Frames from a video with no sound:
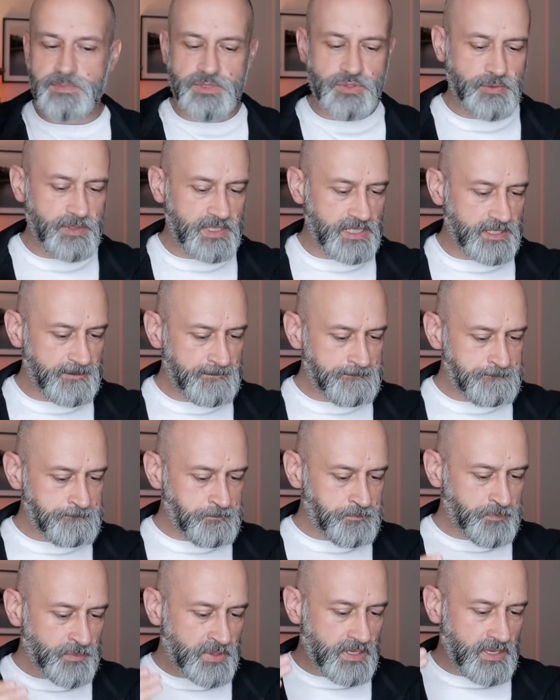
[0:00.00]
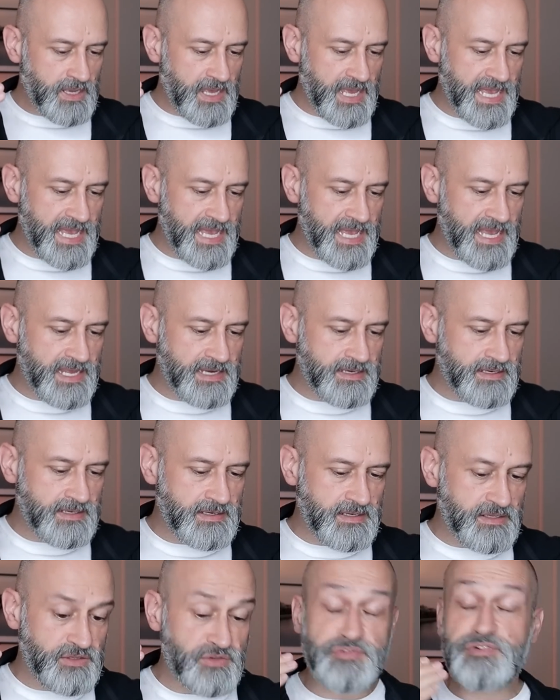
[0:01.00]
in between,
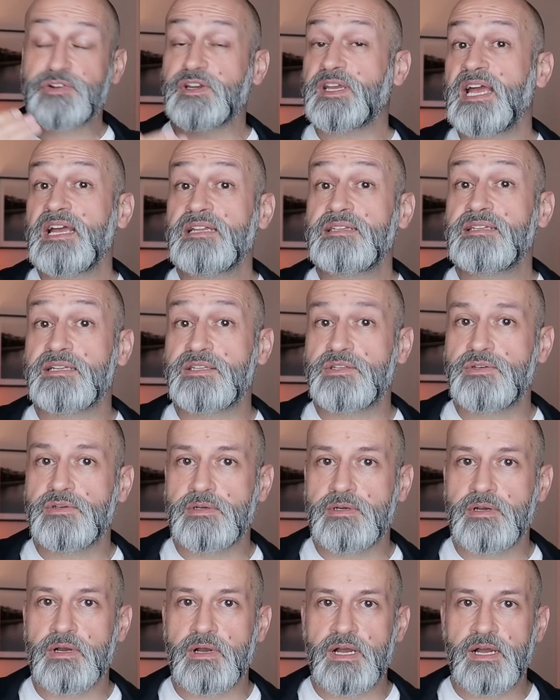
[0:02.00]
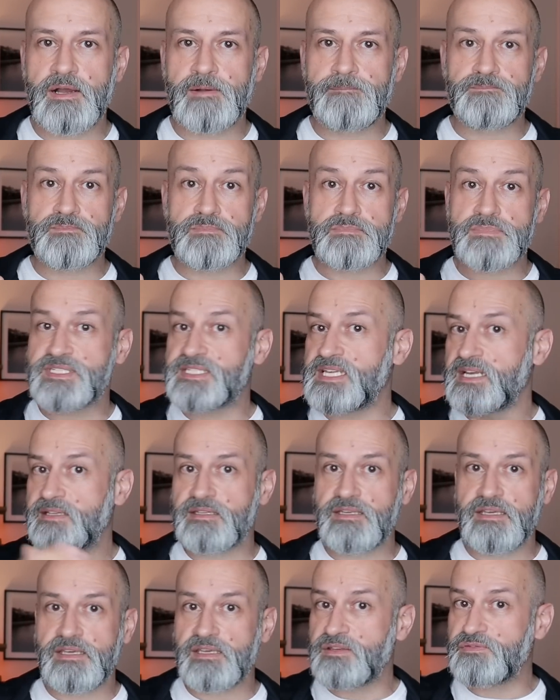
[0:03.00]
and you forget that you set
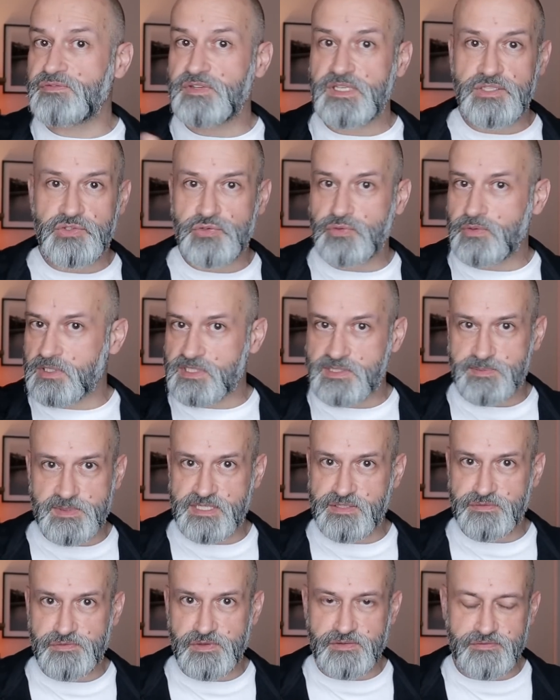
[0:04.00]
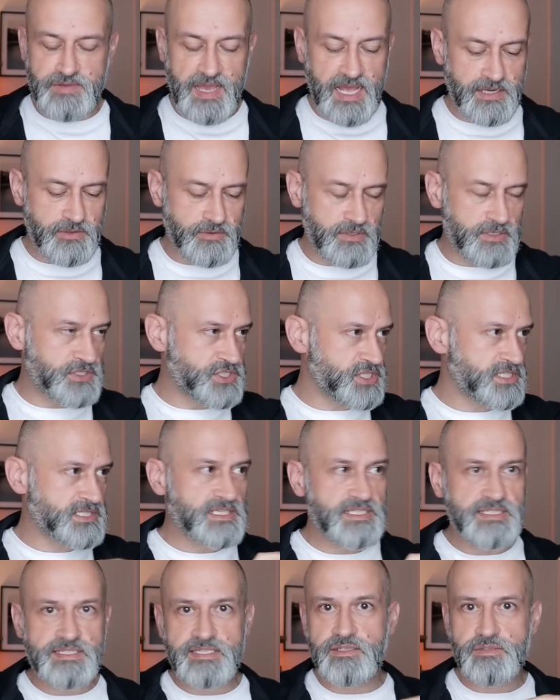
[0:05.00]
the EV to a specific value and you just
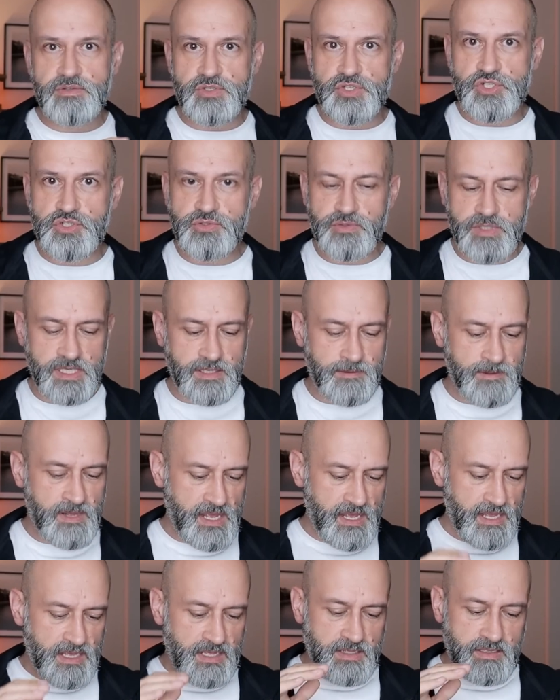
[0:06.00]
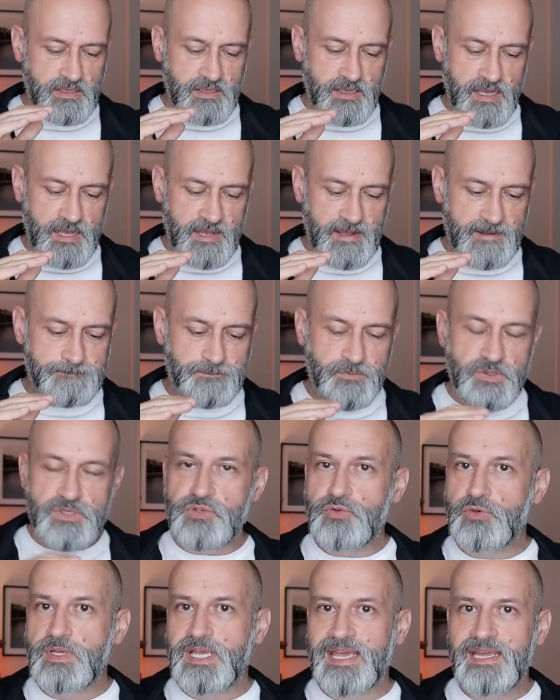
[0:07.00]
continue shooting,
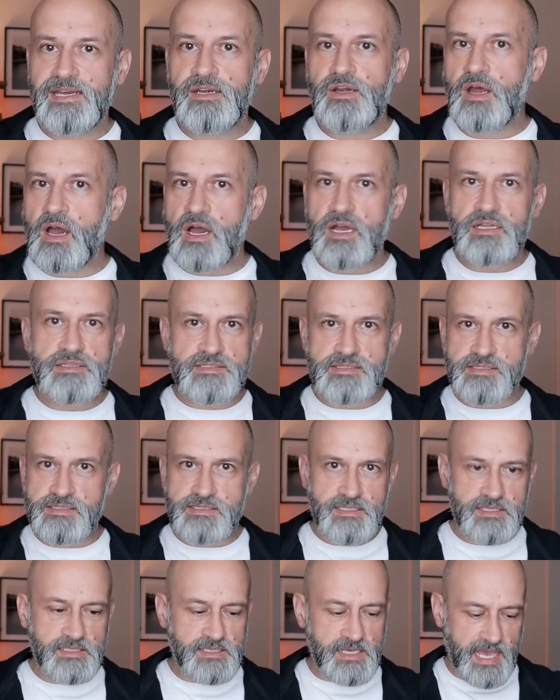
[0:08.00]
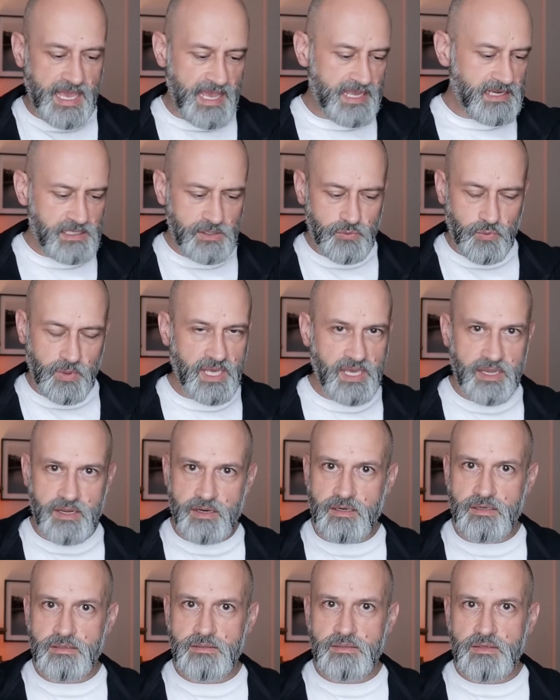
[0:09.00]
you cannot see
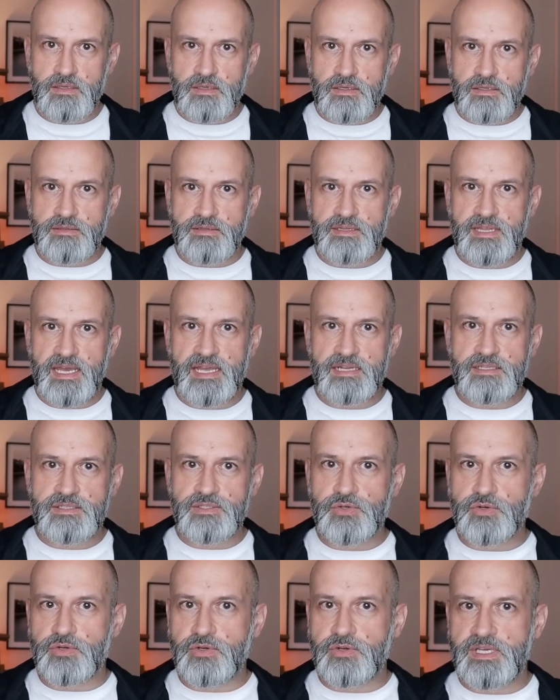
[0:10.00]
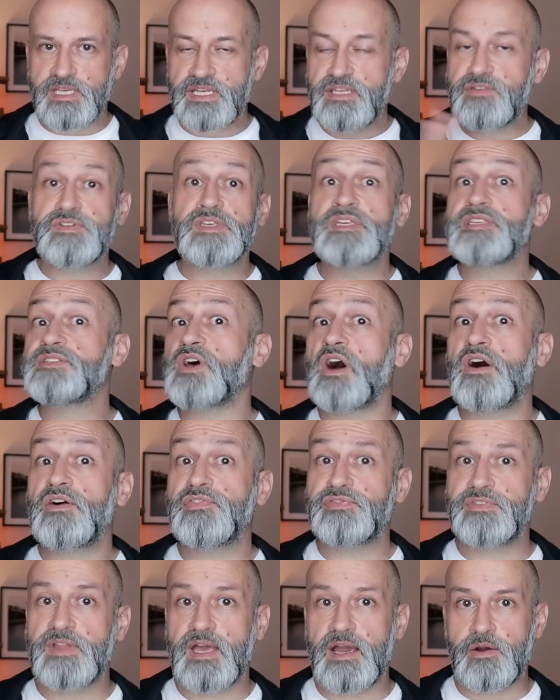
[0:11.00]
anywhere that your EV is
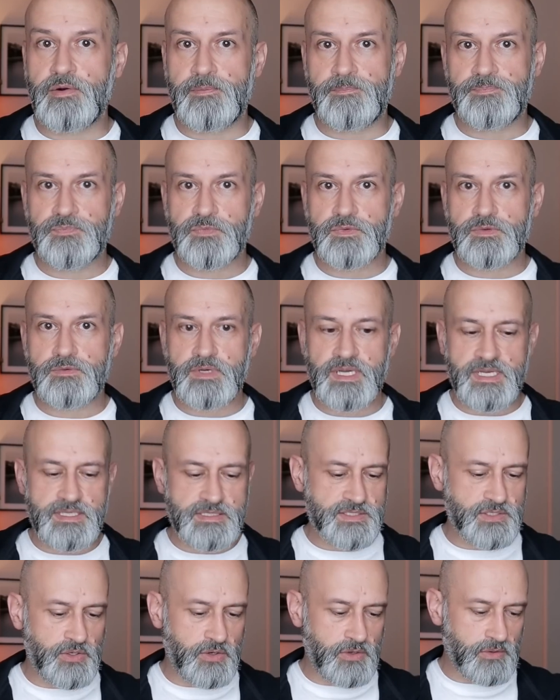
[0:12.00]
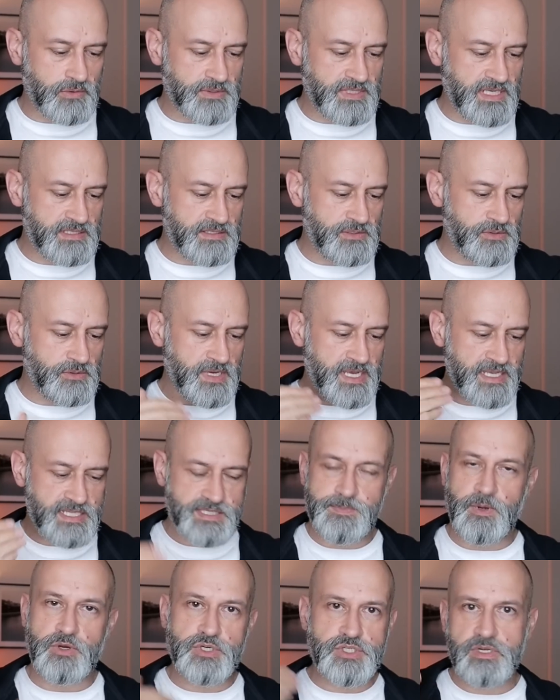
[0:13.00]
off now. Right, so that your
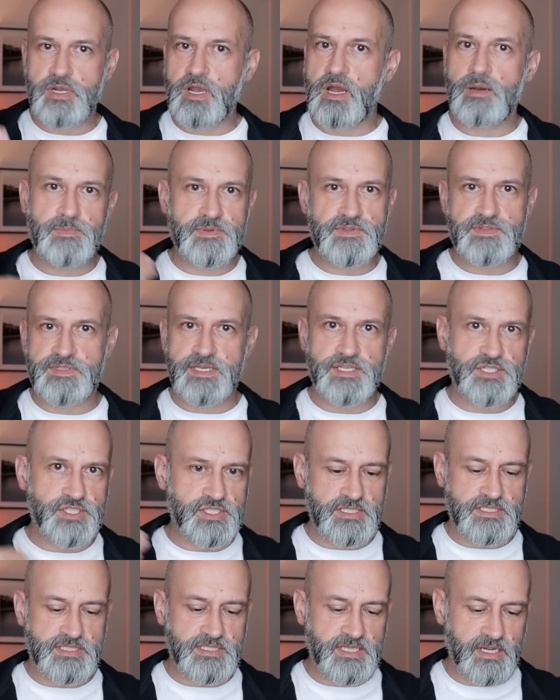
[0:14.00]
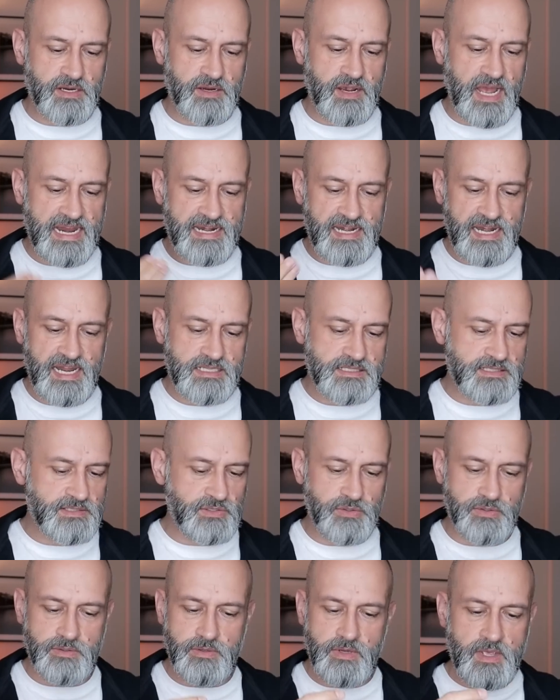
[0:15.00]
exposure compensation is there, unless
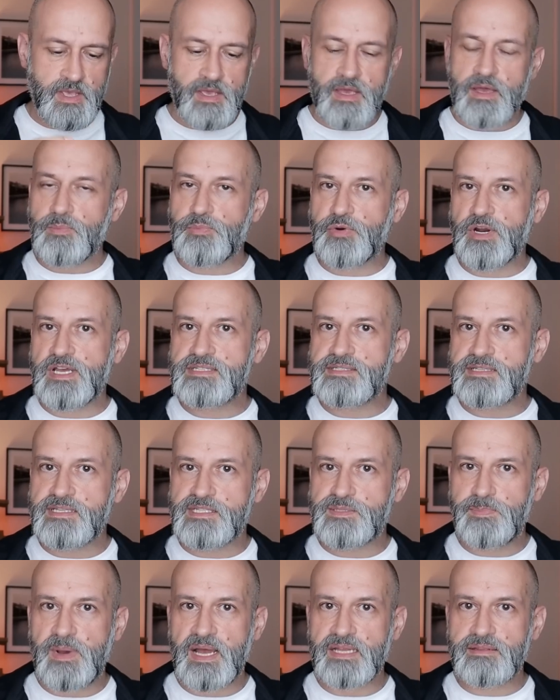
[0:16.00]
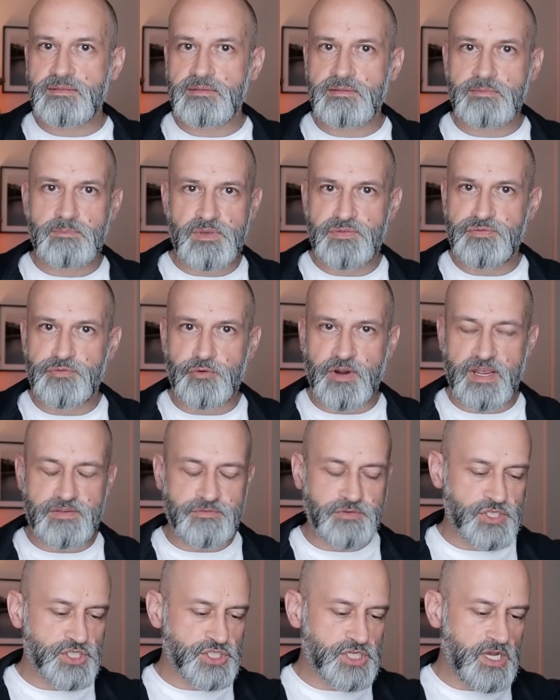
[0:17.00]
you press this button before
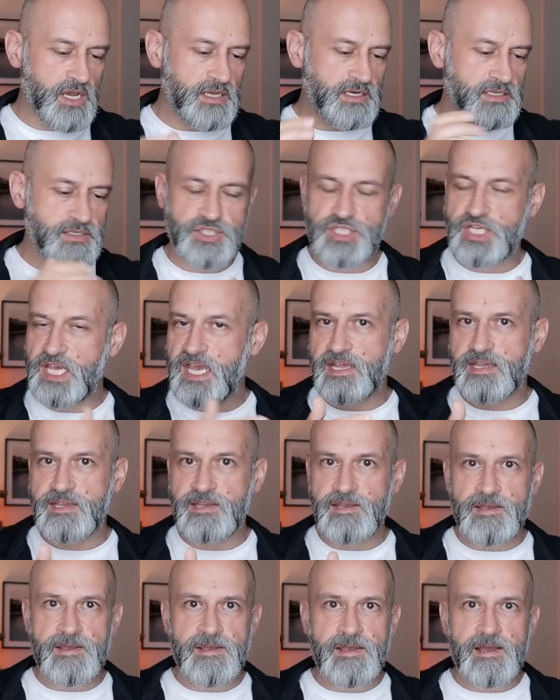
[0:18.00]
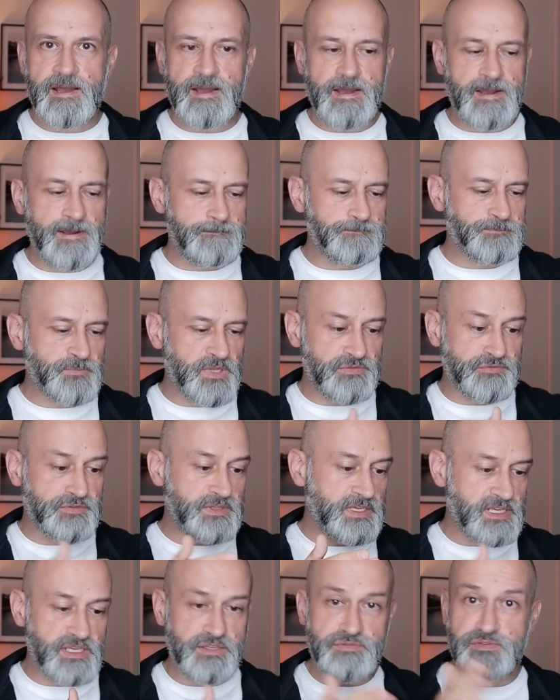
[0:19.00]
every shot and check if
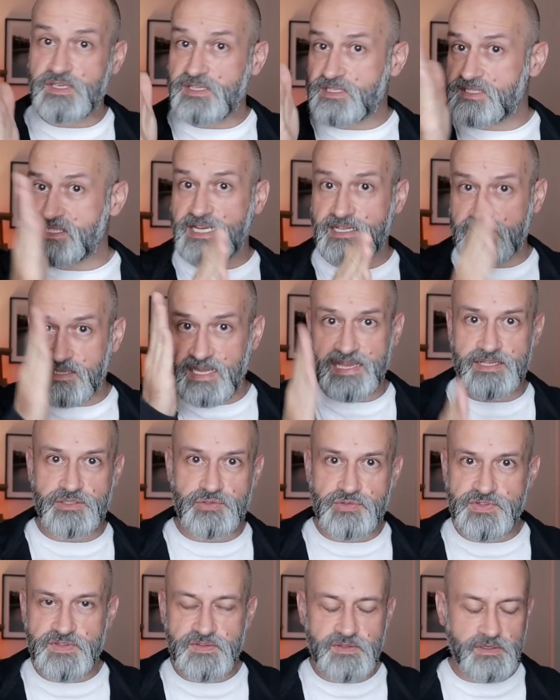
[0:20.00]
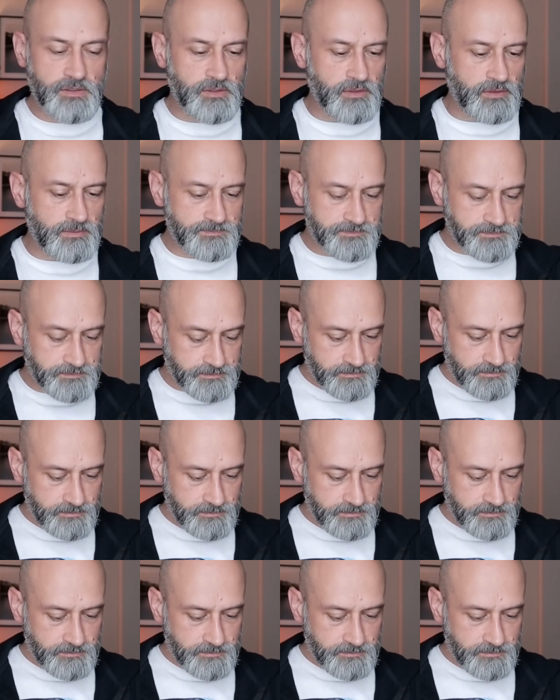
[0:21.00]
the EV is set like to zero.